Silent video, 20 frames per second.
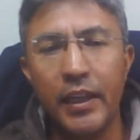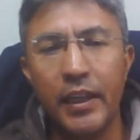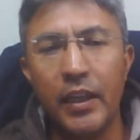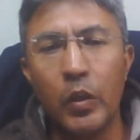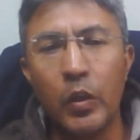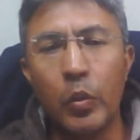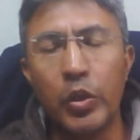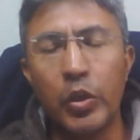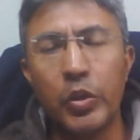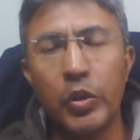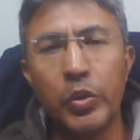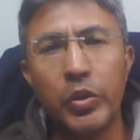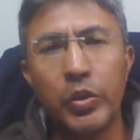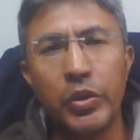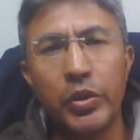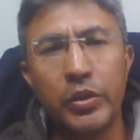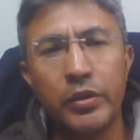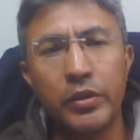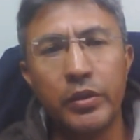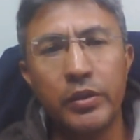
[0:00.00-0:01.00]
we
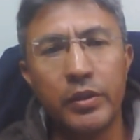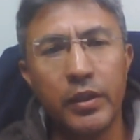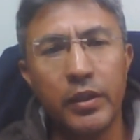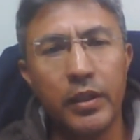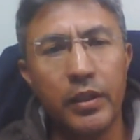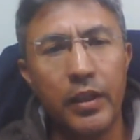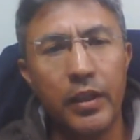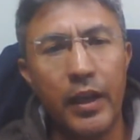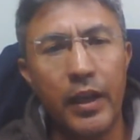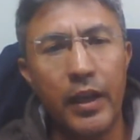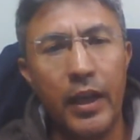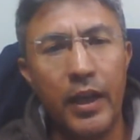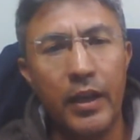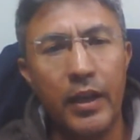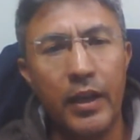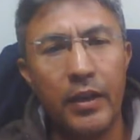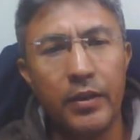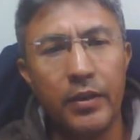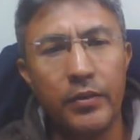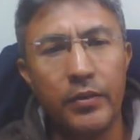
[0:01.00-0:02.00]
could
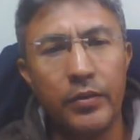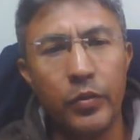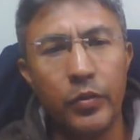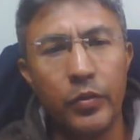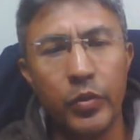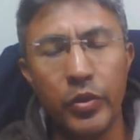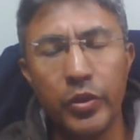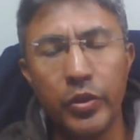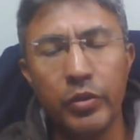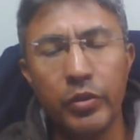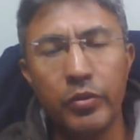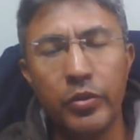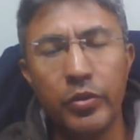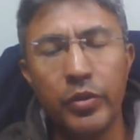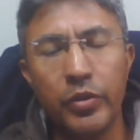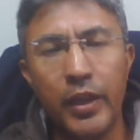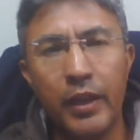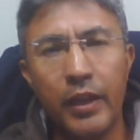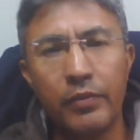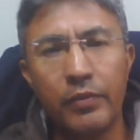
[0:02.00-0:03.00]
have
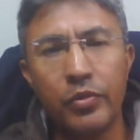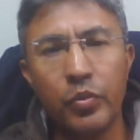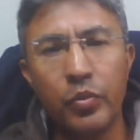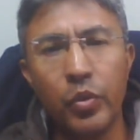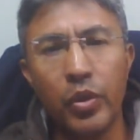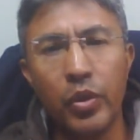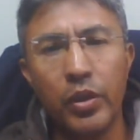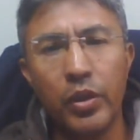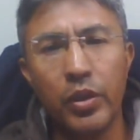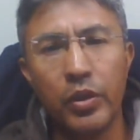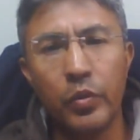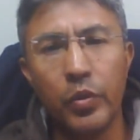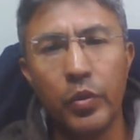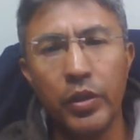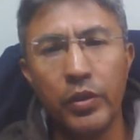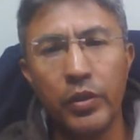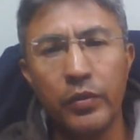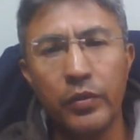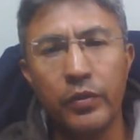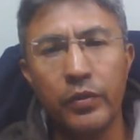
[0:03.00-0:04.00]
to work
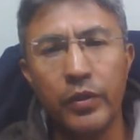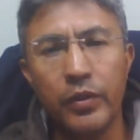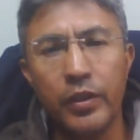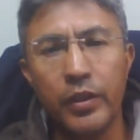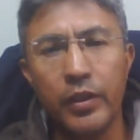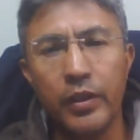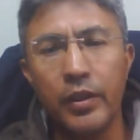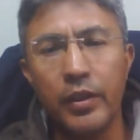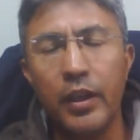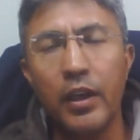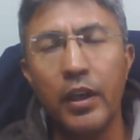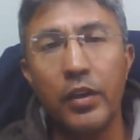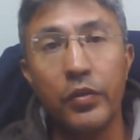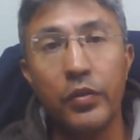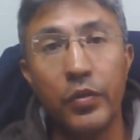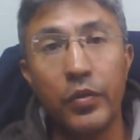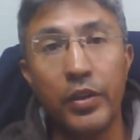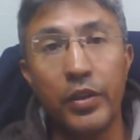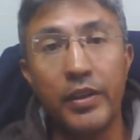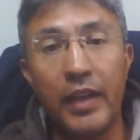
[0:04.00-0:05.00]
with
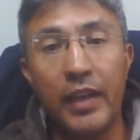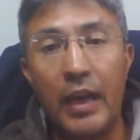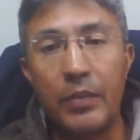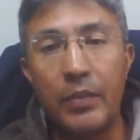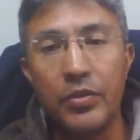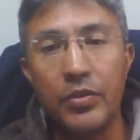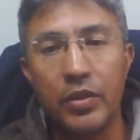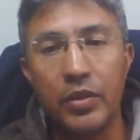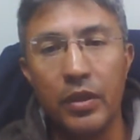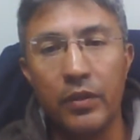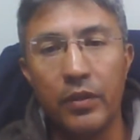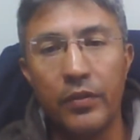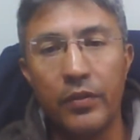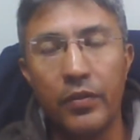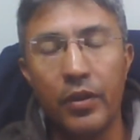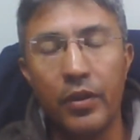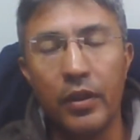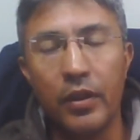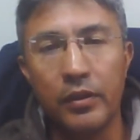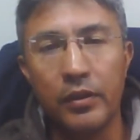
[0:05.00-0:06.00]
three types of
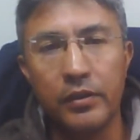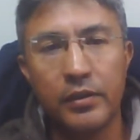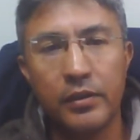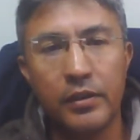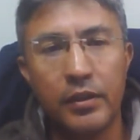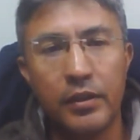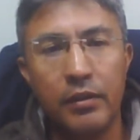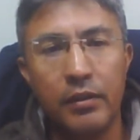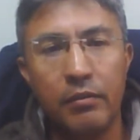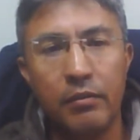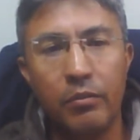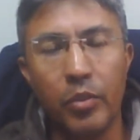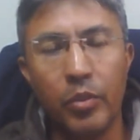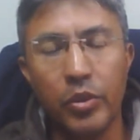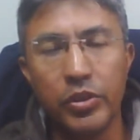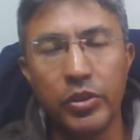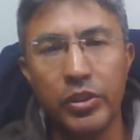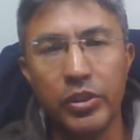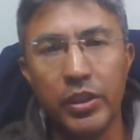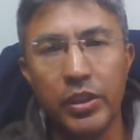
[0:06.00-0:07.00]
thoughts:
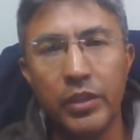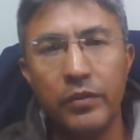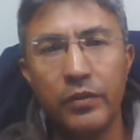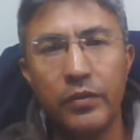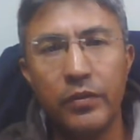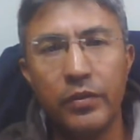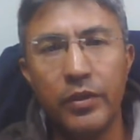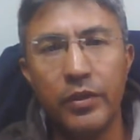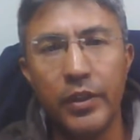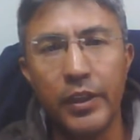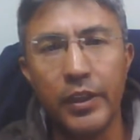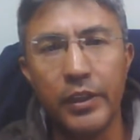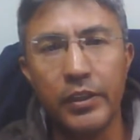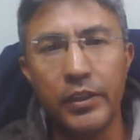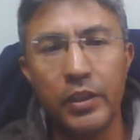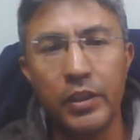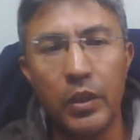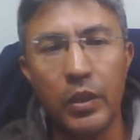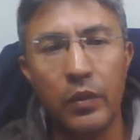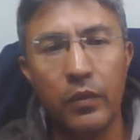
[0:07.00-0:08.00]
positive,
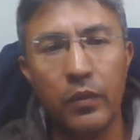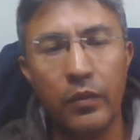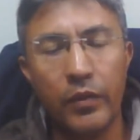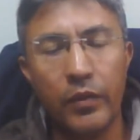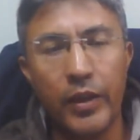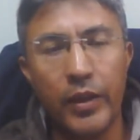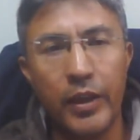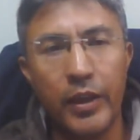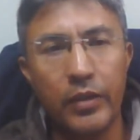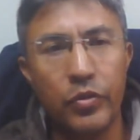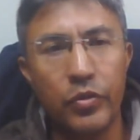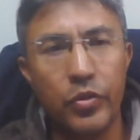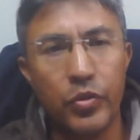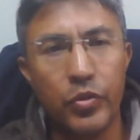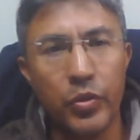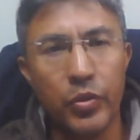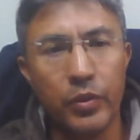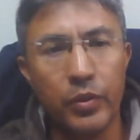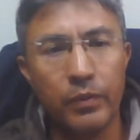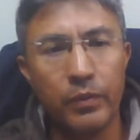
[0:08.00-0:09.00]
negative, and neutral.